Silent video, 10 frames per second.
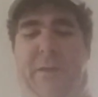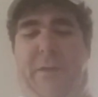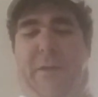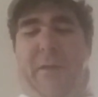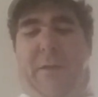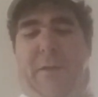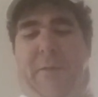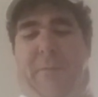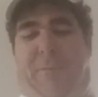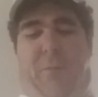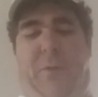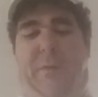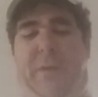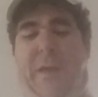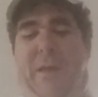ear, 4
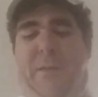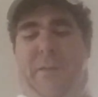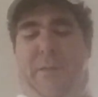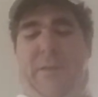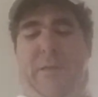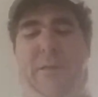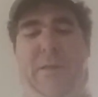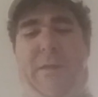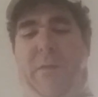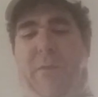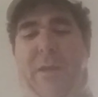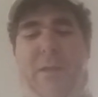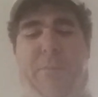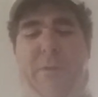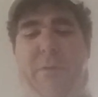sides. They don't
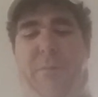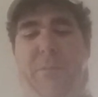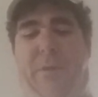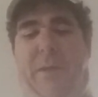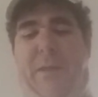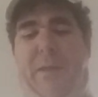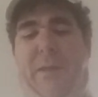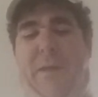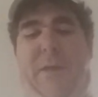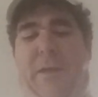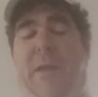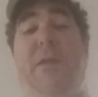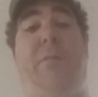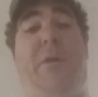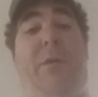have to be too pretty,
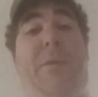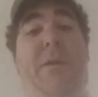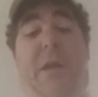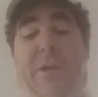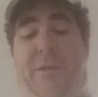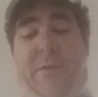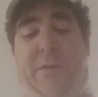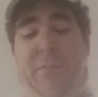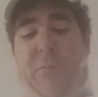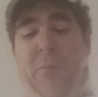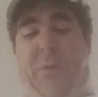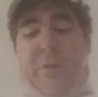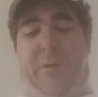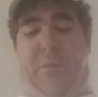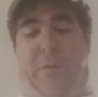because we're going to be notching it some more.
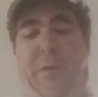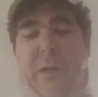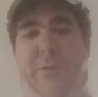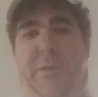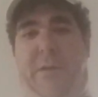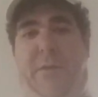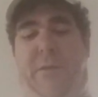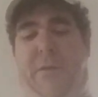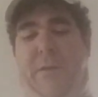So we're notching